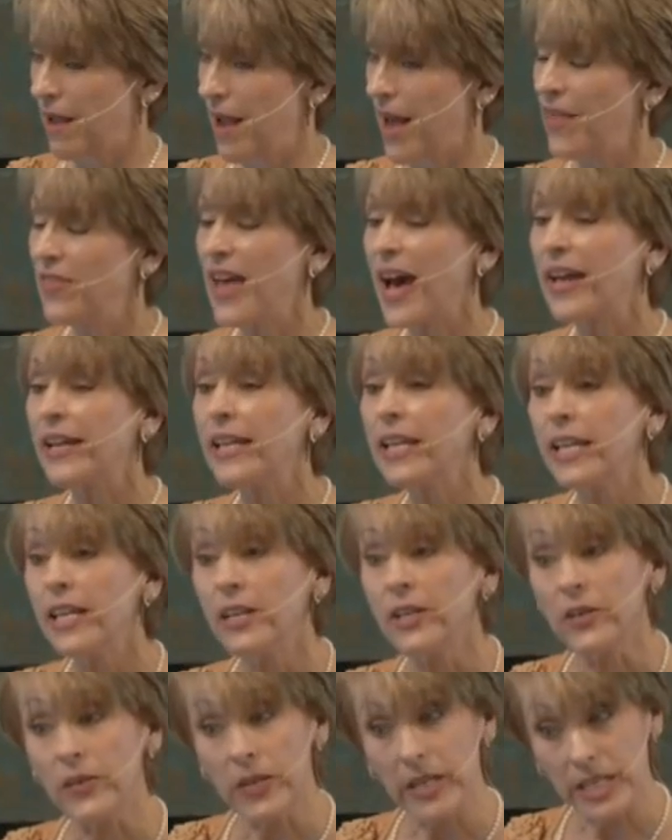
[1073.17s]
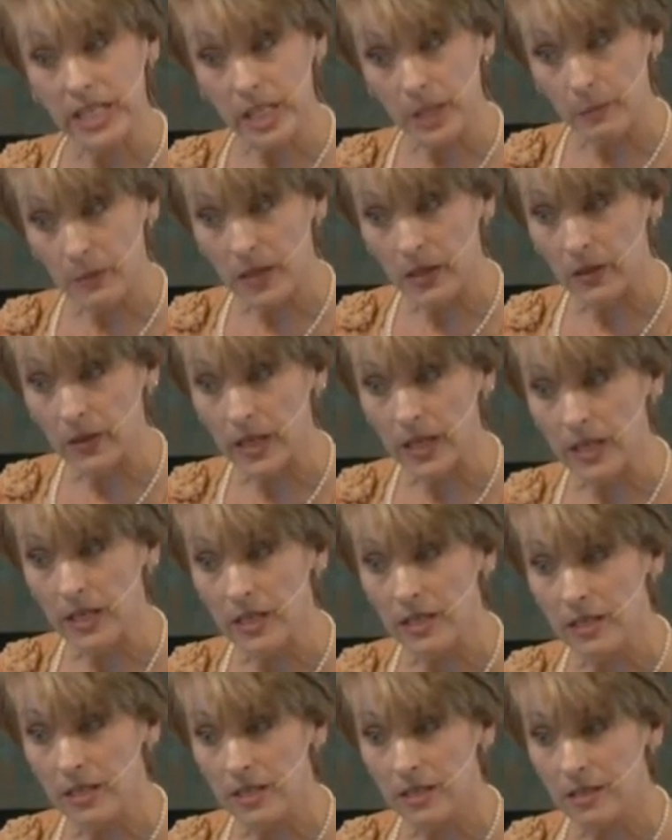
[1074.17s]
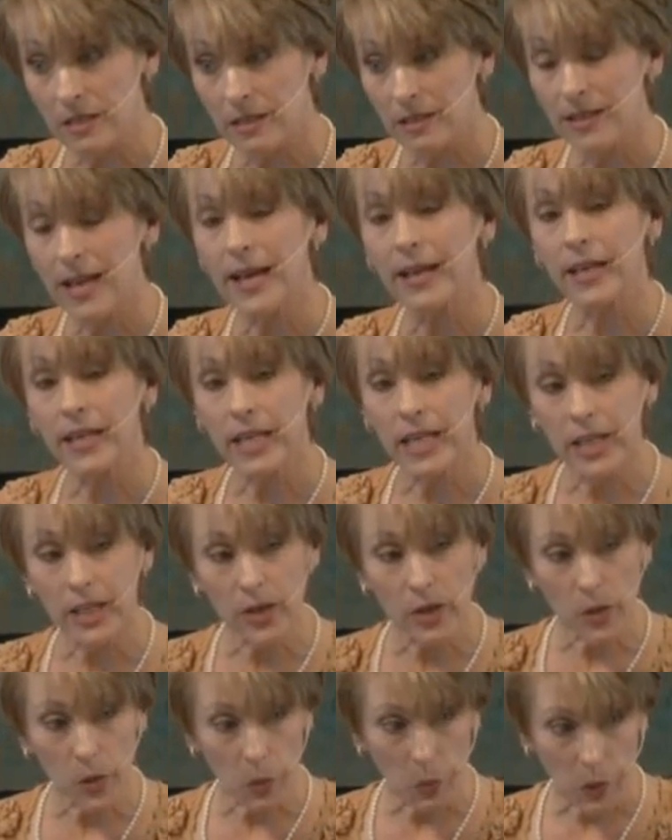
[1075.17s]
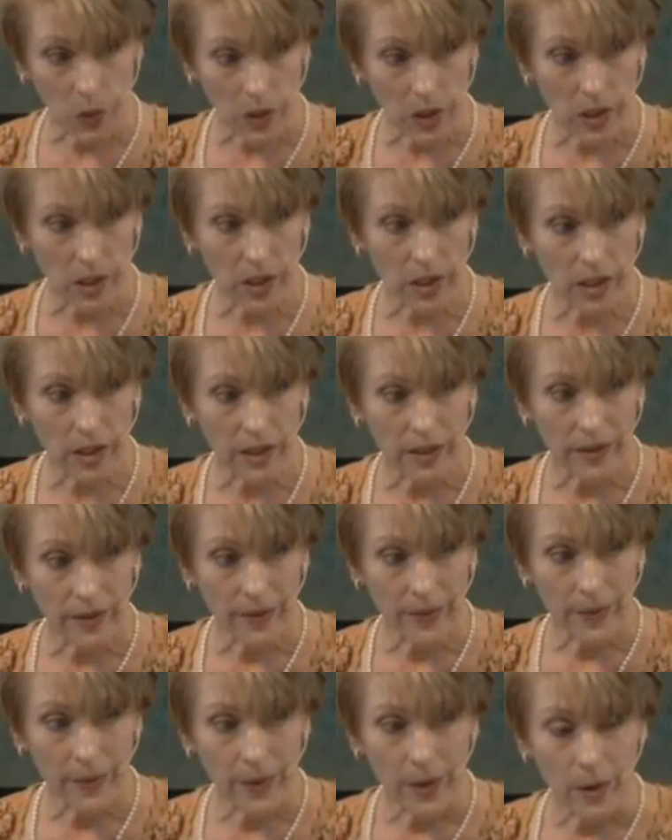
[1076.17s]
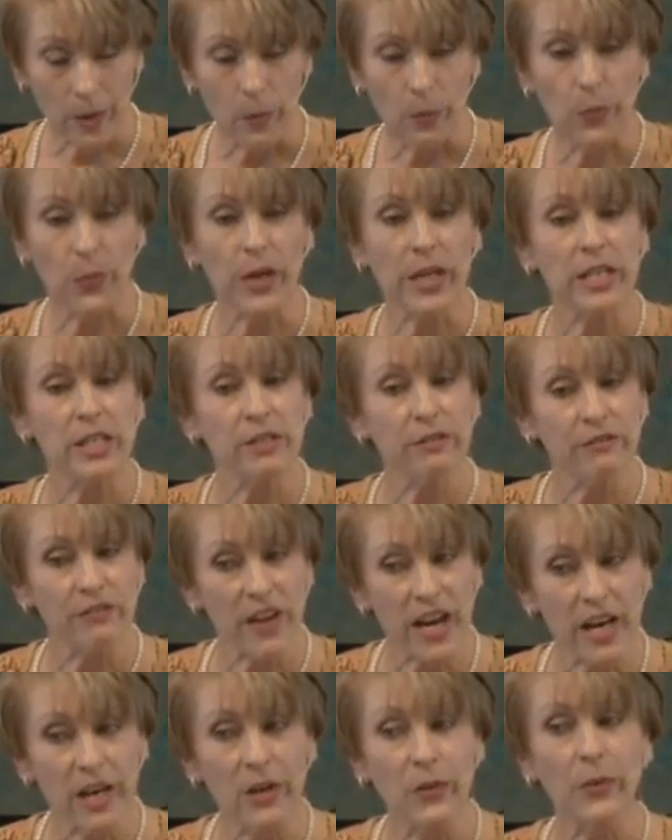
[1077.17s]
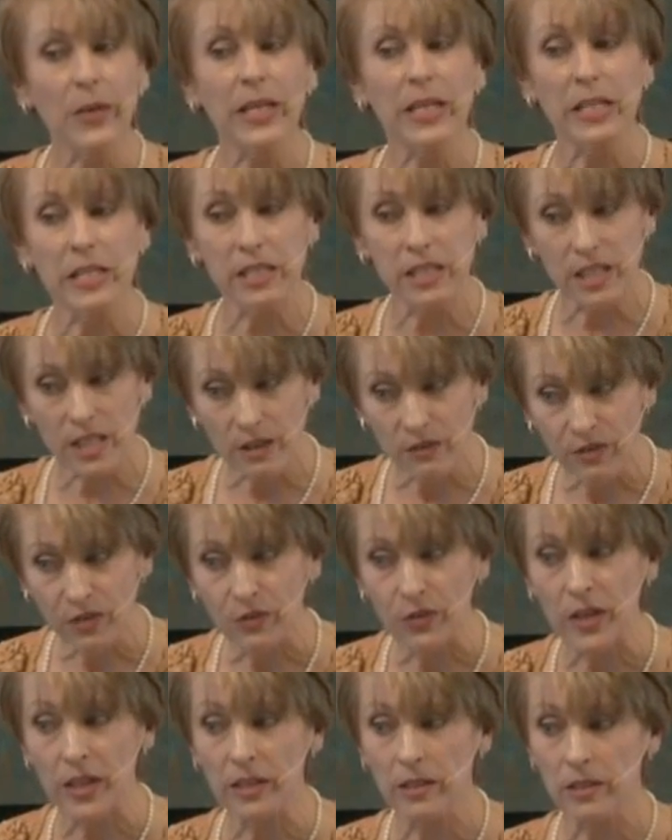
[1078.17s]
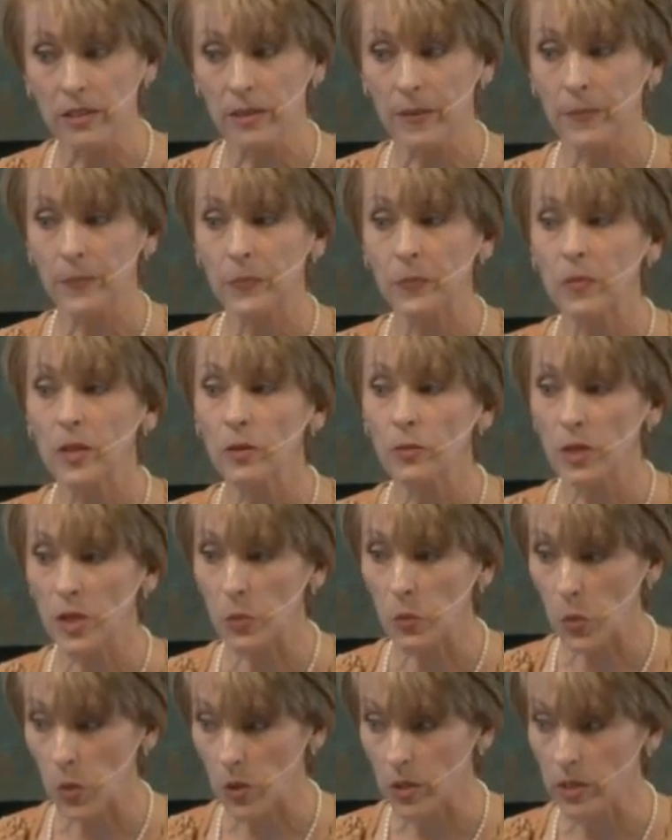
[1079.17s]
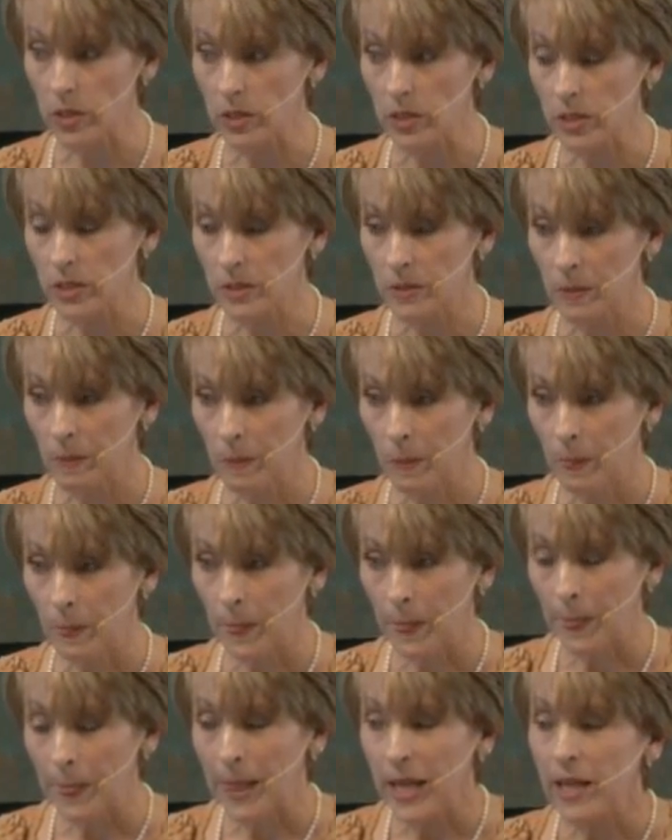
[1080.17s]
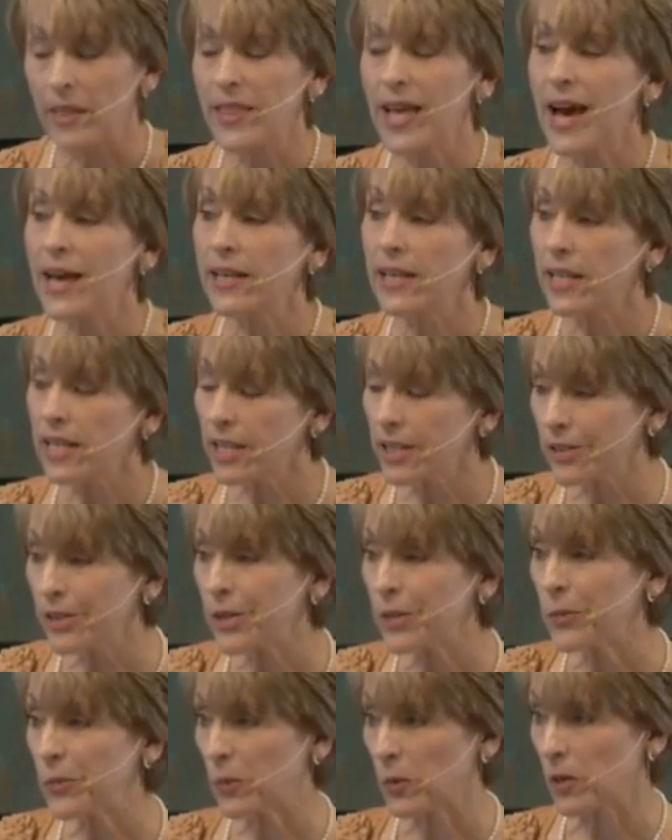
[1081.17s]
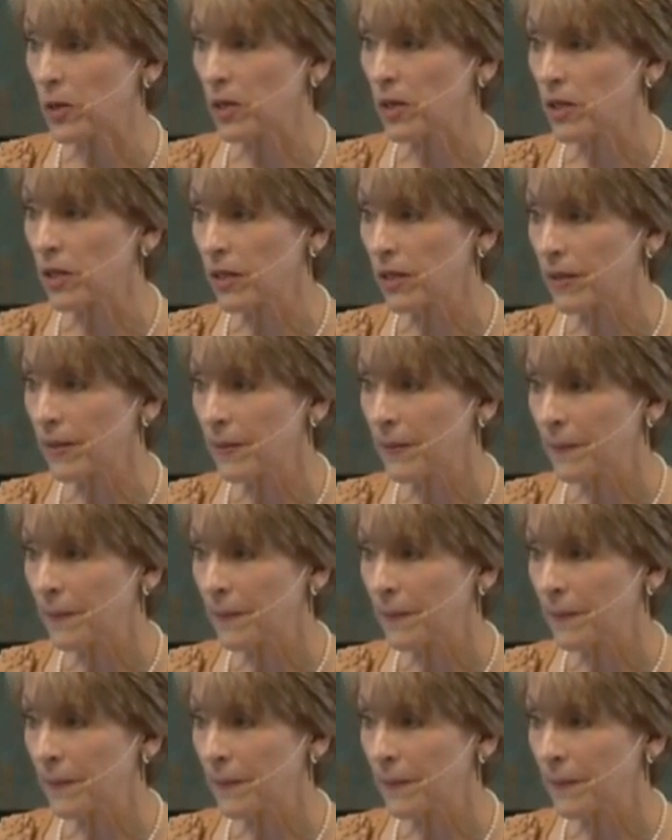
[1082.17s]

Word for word: And that inner experience that inner work brings very different rewards. That inner work